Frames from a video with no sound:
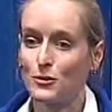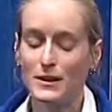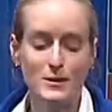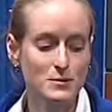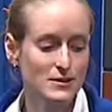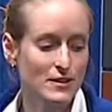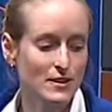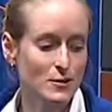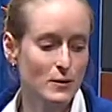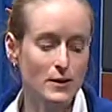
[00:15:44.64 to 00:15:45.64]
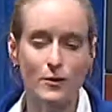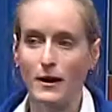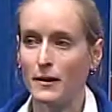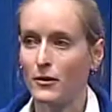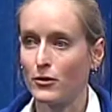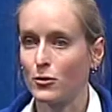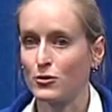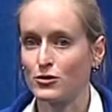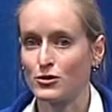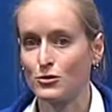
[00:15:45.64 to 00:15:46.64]
he was sitting in the window, and the owner
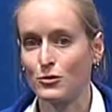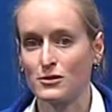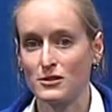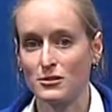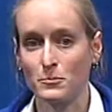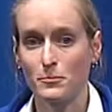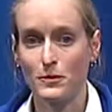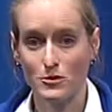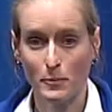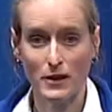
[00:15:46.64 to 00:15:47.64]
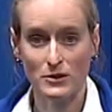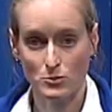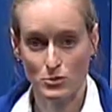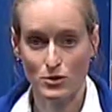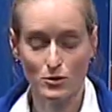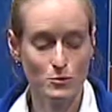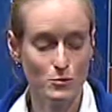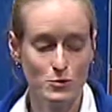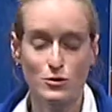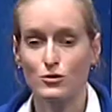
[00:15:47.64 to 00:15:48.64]
just noticed the spots, which he
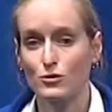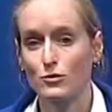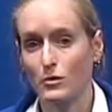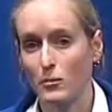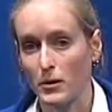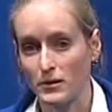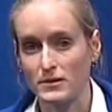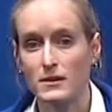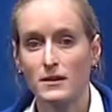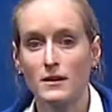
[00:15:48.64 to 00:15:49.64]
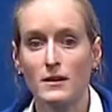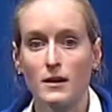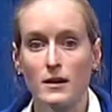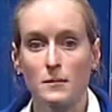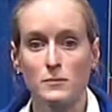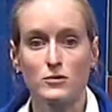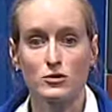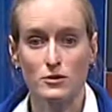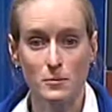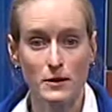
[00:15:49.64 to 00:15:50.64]
was concerned they were bugs,
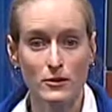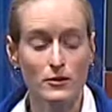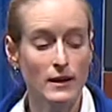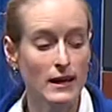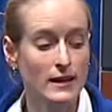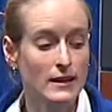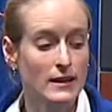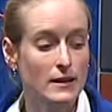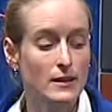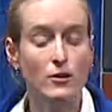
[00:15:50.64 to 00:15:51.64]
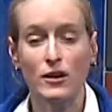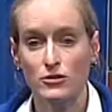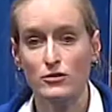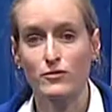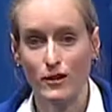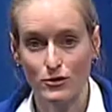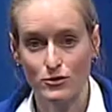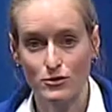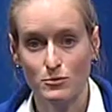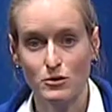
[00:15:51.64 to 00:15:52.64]
just appeared, and they're actually
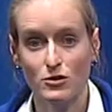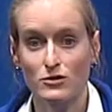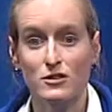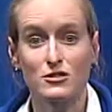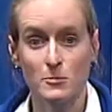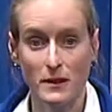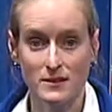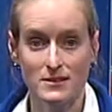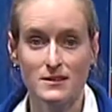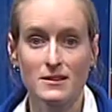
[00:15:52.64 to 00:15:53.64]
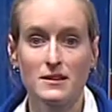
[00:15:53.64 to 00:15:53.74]
freckles, which are sunspots.